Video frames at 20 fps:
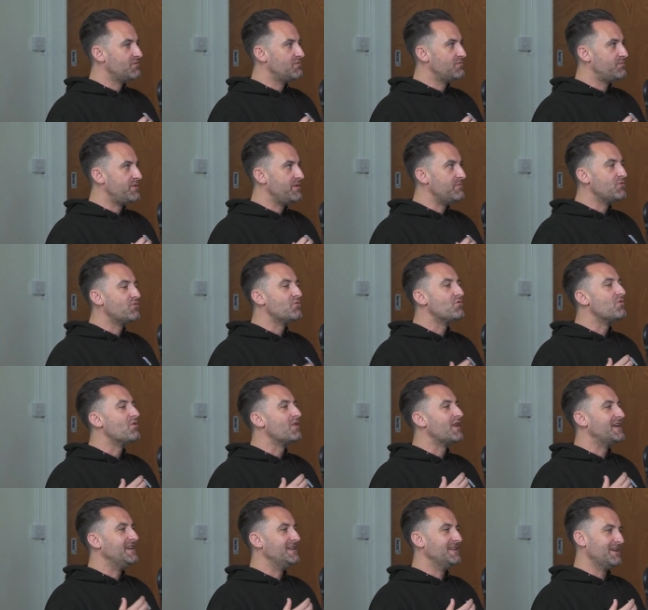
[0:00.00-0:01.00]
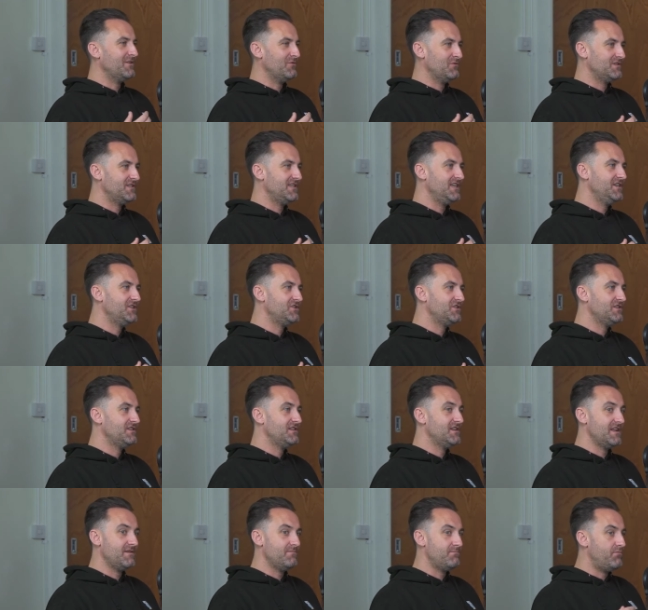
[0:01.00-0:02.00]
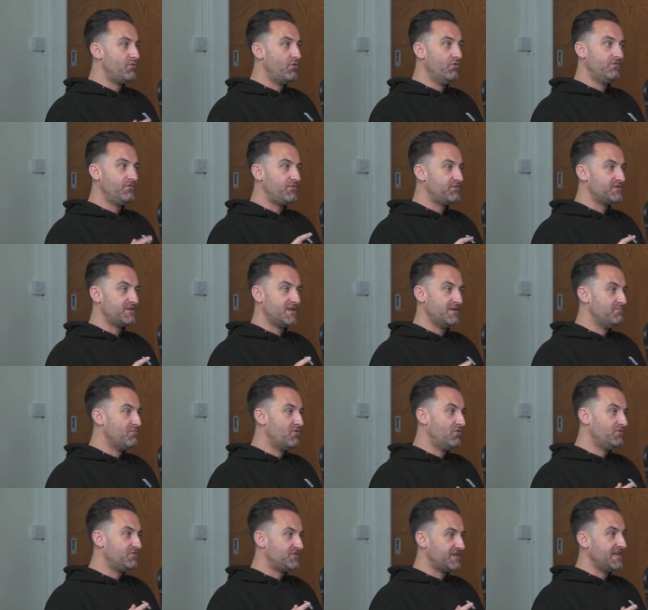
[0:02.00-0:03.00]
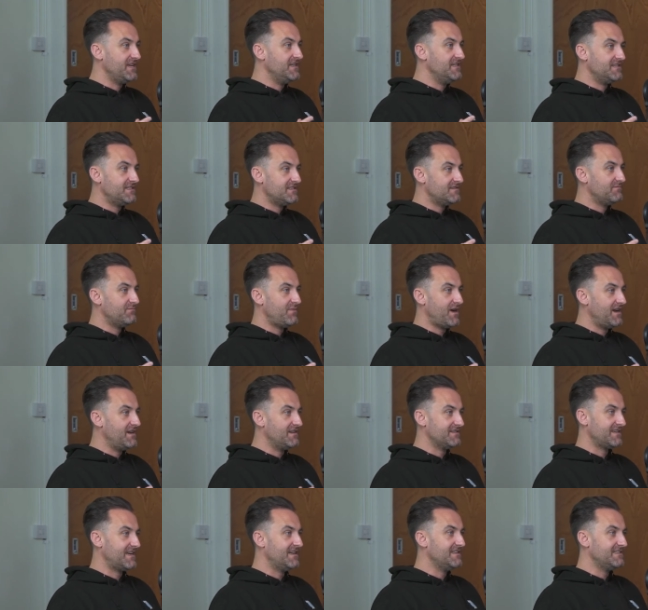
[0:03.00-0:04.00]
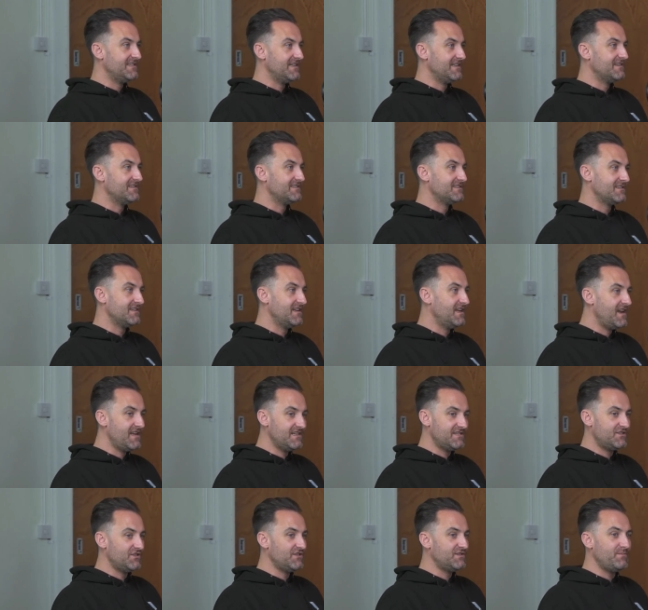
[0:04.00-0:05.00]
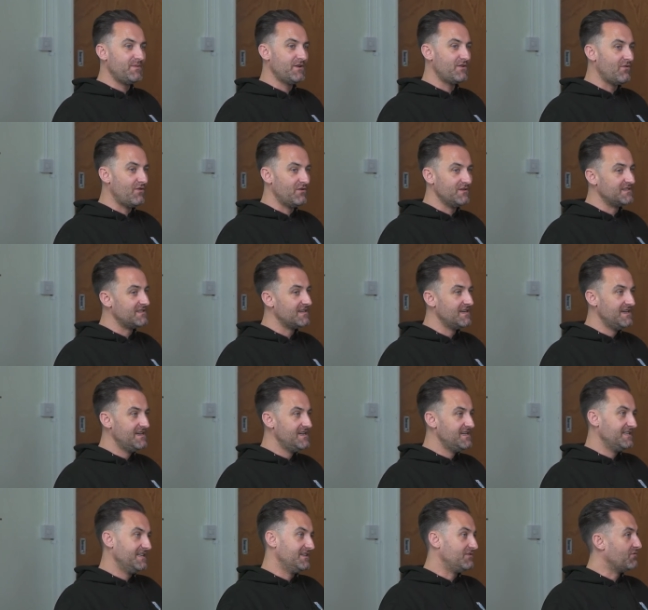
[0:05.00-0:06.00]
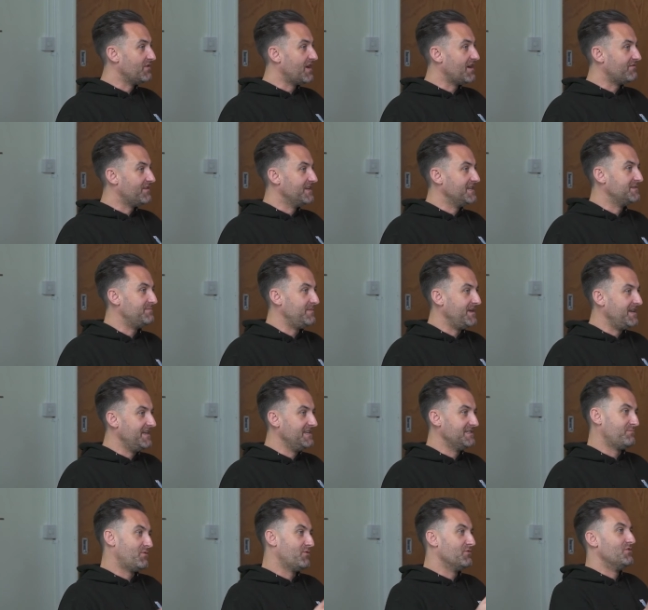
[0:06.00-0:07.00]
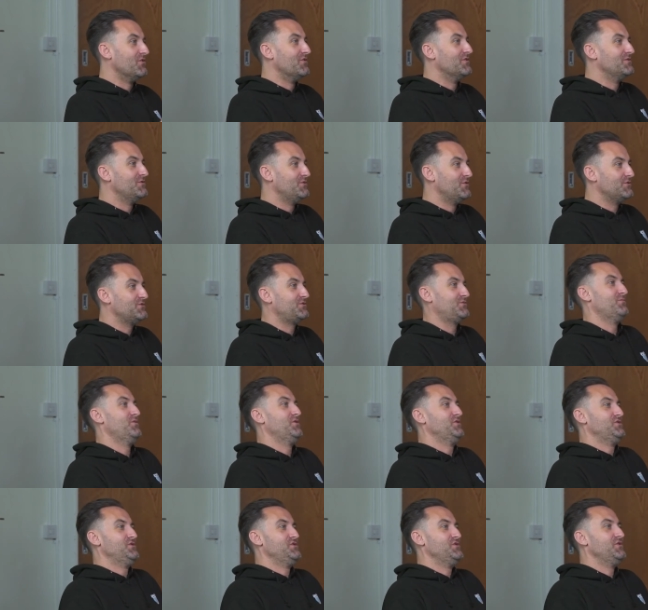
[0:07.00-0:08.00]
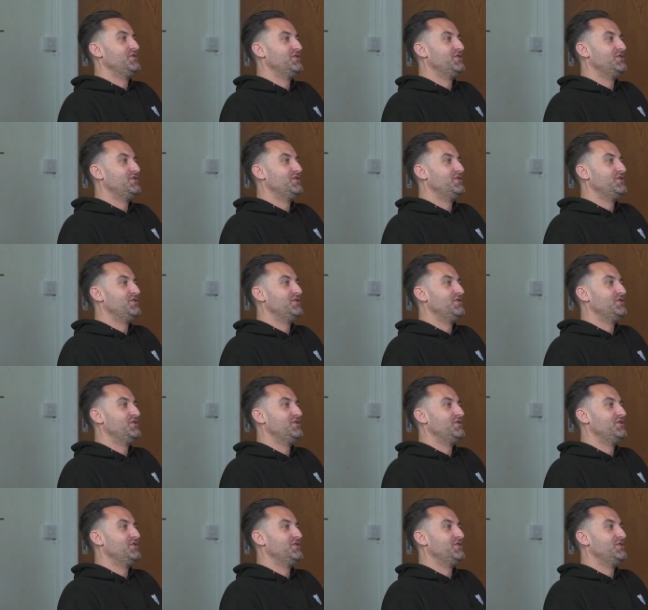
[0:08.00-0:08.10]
People don't like negotiation, in both sides, buyers and sellers, and it's just because they don't have the experience. Probably not so much you.